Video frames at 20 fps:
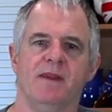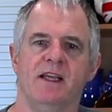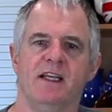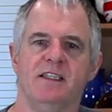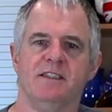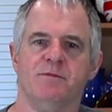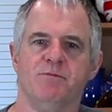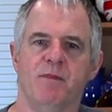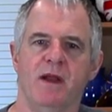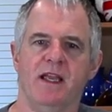
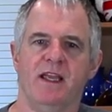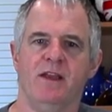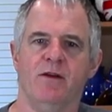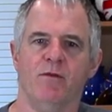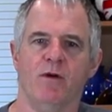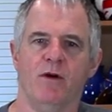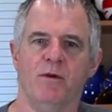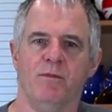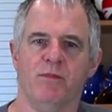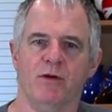is make
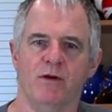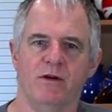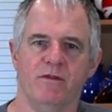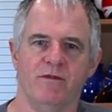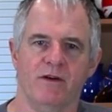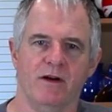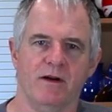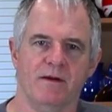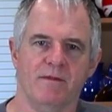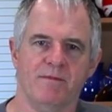your own
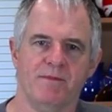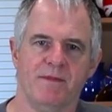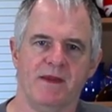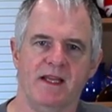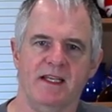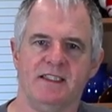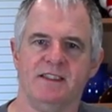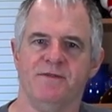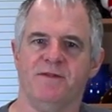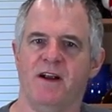prover.
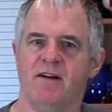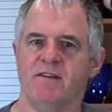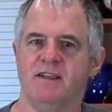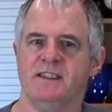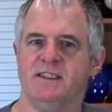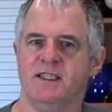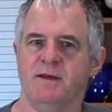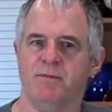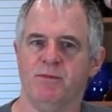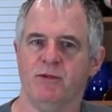It's a very
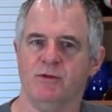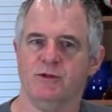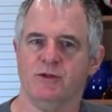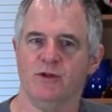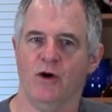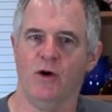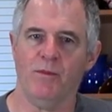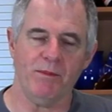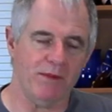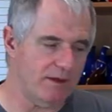simple
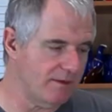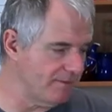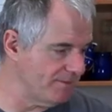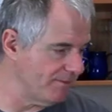job.